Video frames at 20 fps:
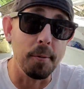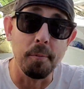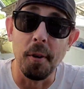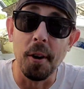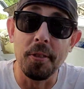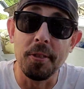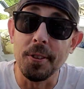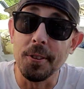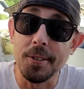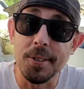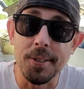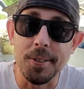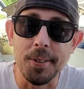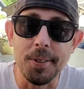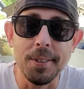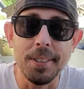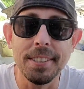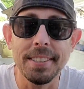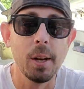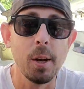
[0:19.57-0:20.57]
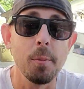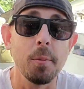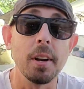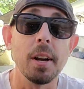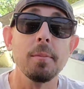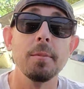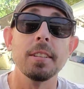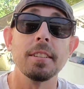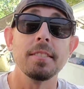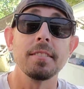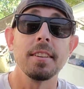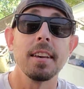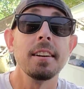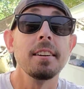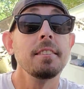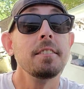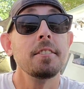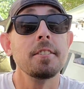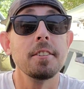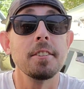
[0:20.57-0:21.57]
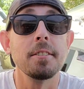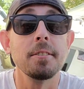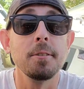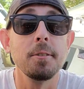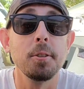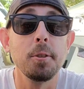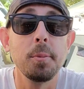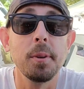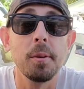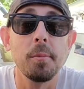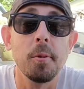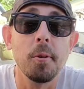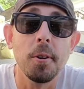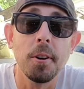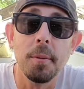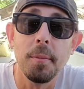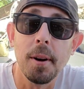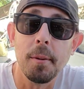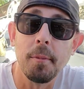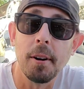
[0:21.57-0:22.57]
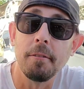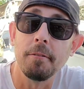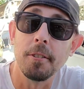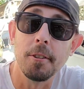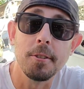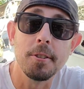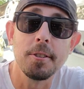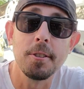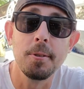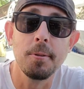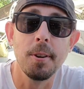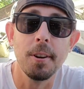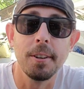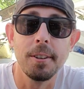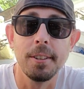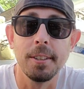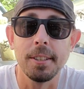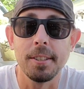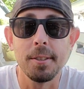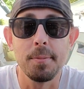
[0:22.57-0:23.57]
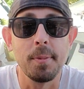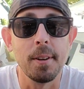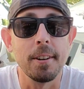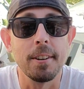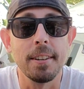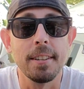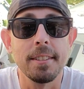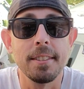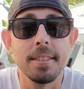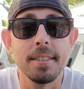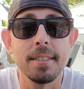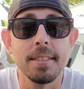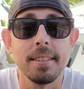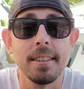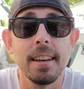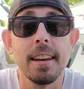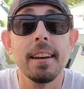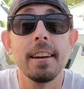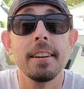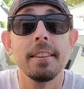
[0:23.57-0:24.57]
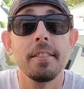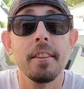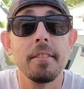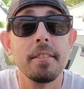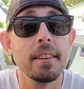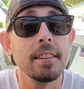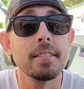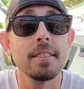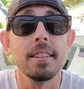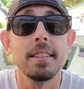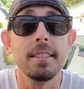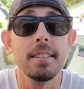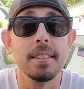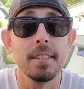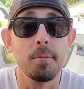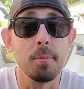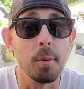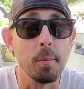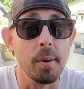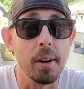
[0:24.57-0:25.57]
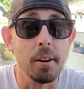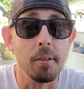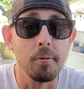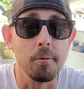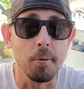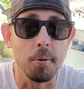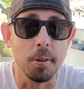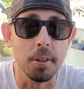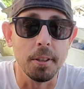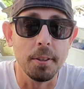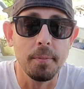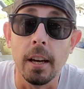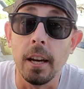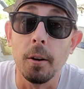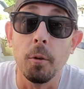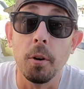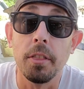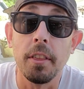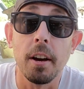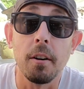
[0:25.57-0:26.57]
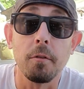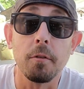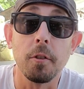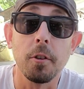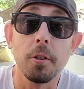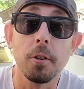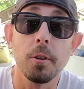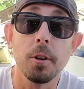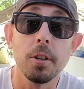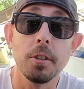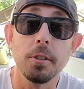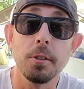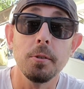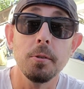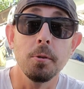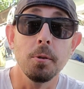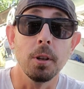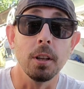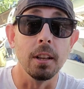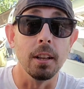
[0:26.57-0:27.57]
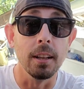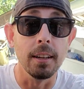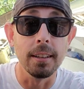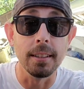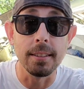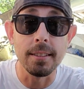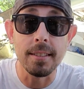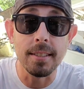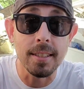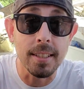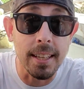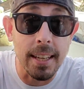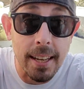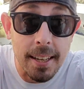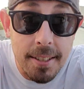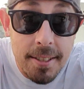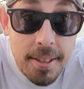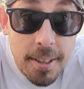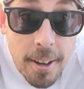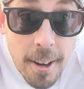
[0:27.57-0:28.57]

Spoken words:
a month or two, but I'm excited to share a little bit more about my first 200 experience and the things I did to prepare for it. And without further ado, let's cast